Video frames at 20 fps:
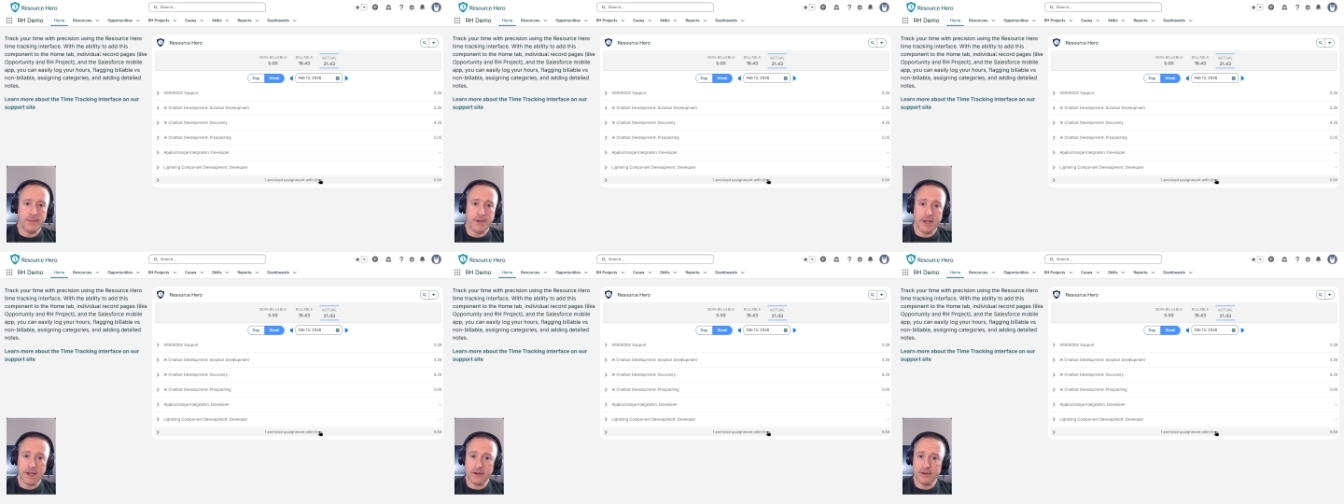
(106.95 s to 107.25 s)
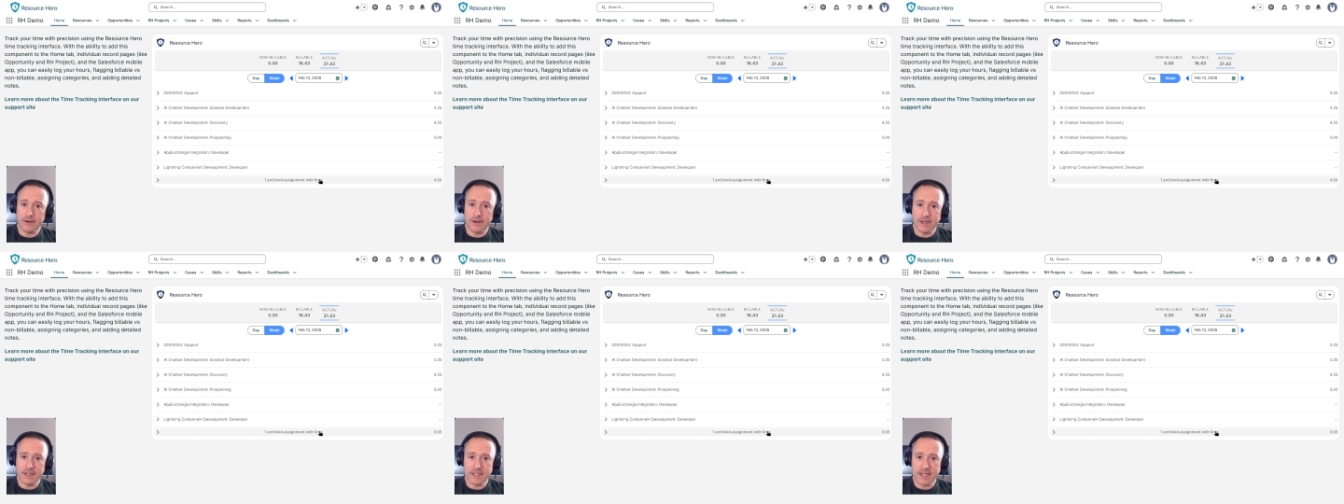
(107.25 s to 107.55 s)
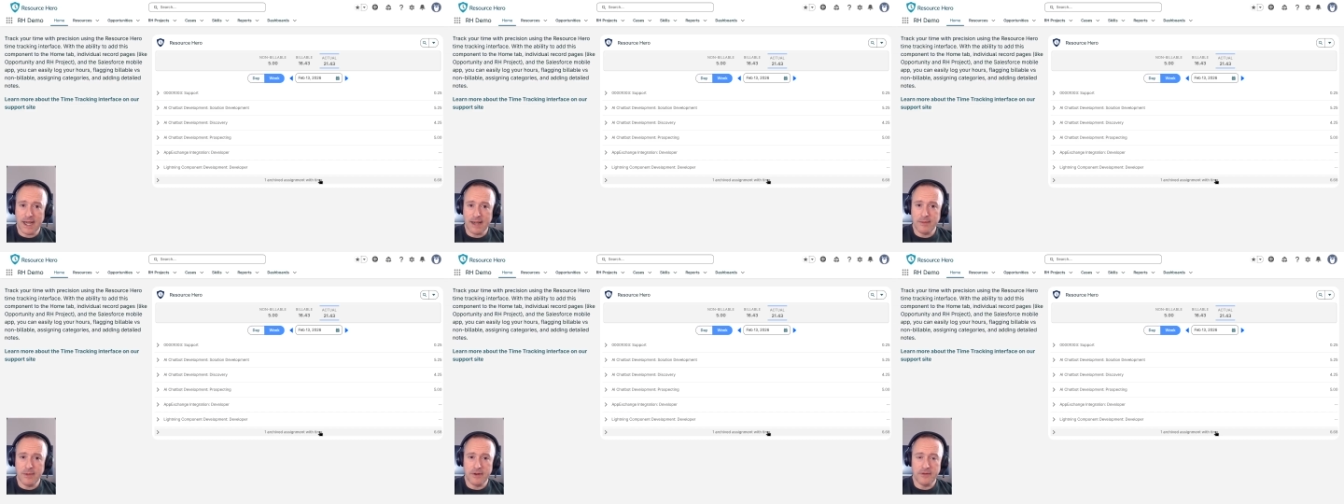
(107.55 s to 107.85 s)
particular
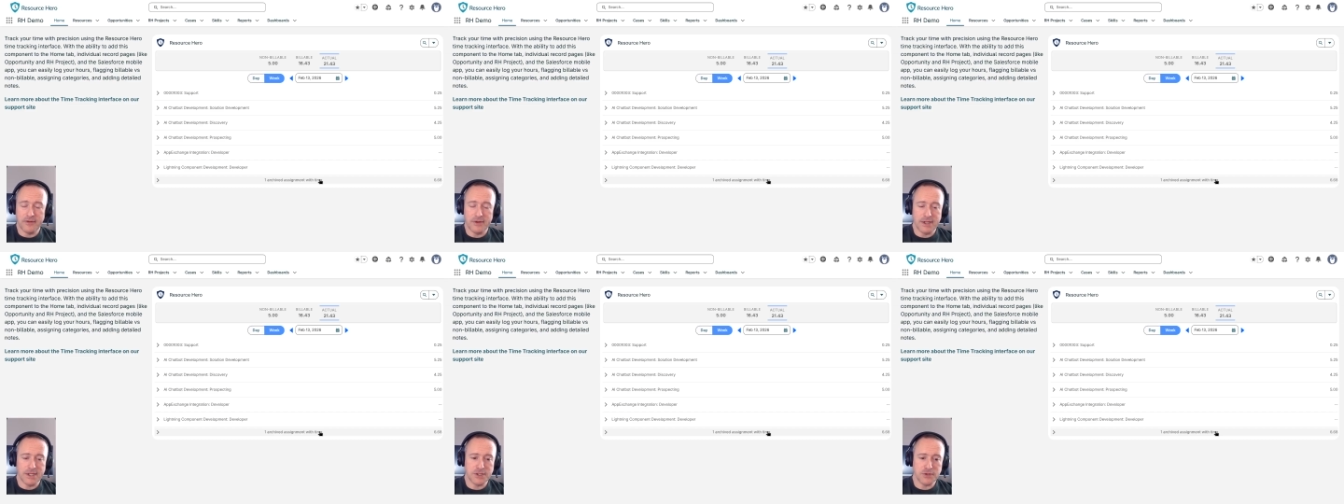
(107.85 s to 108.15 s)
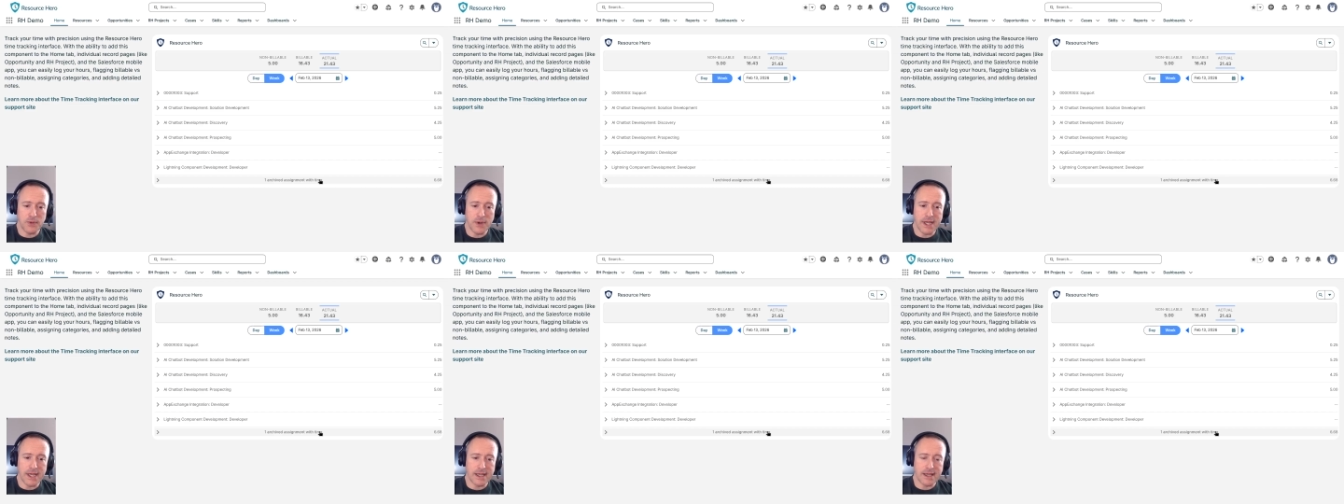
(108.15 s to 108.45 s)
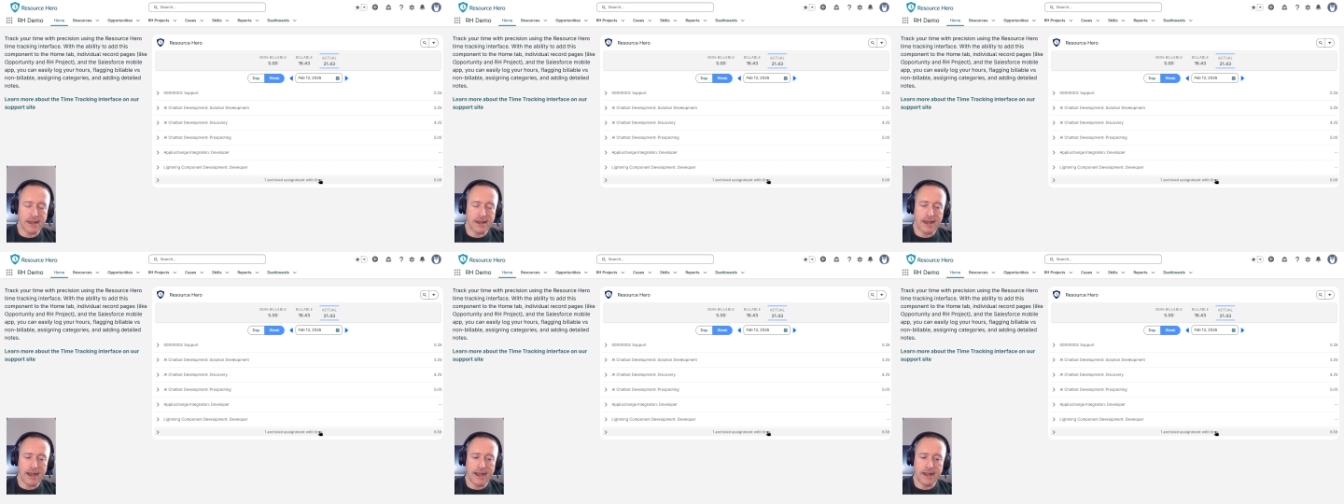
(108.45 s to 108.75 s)
assignment for this
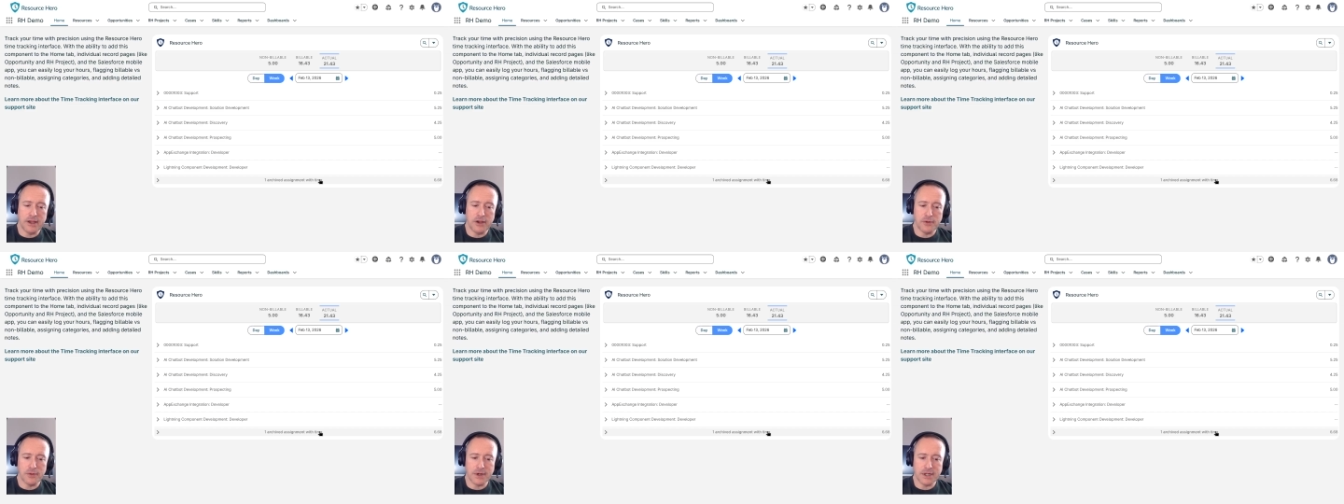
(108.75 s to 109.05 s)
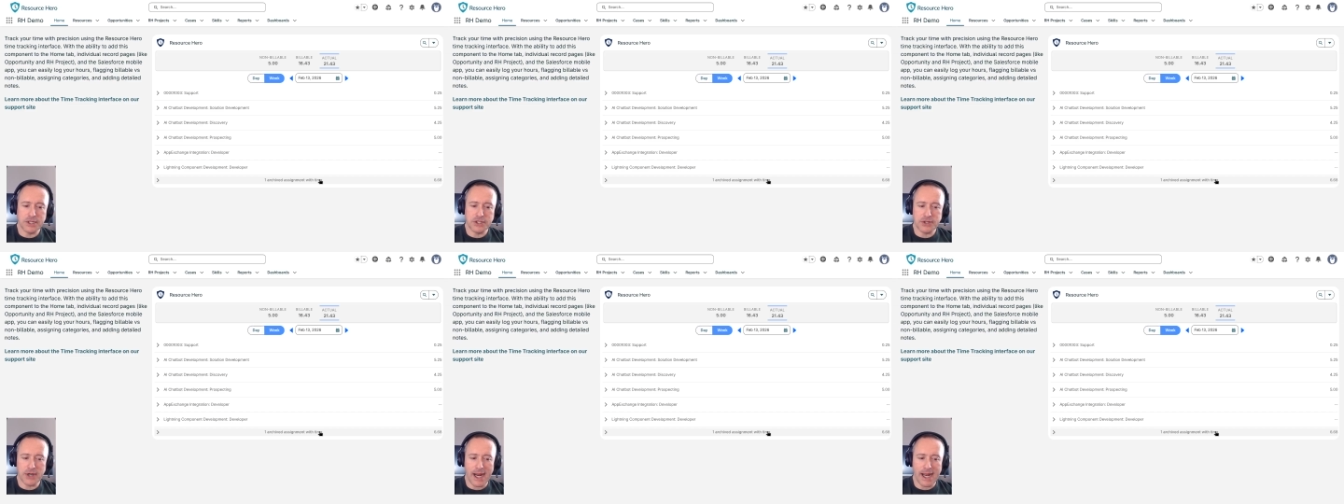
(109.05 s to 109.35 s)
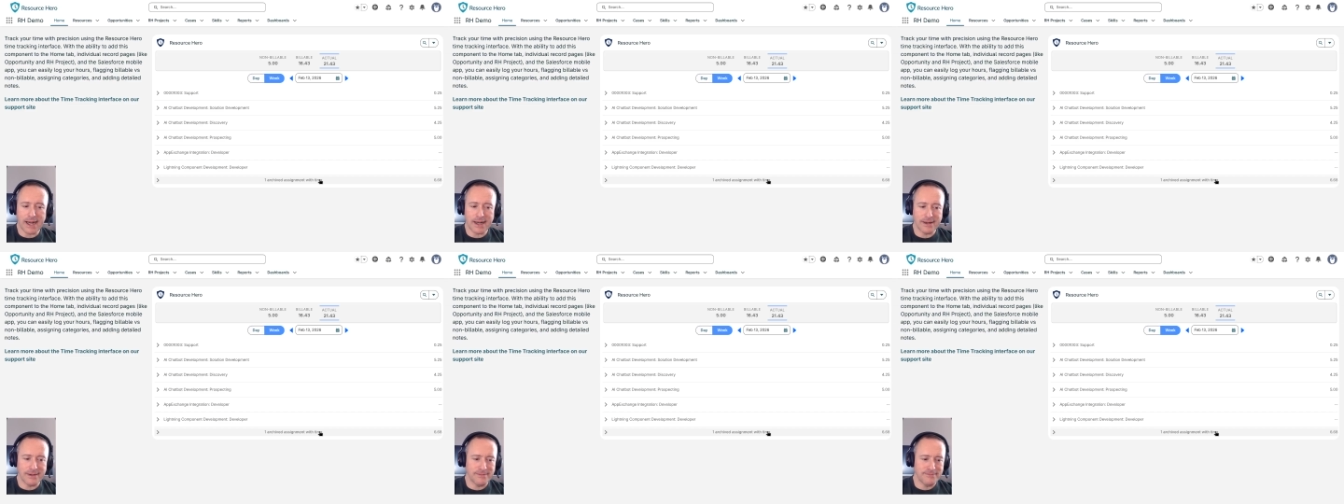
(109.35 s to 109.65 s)
week and you were to
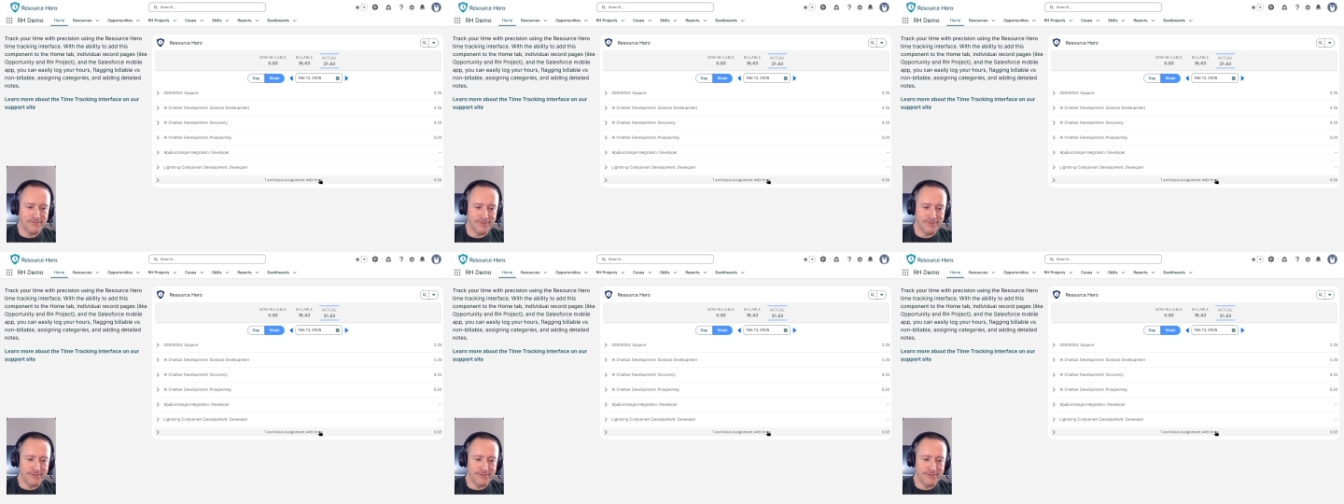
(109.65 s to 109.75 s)
track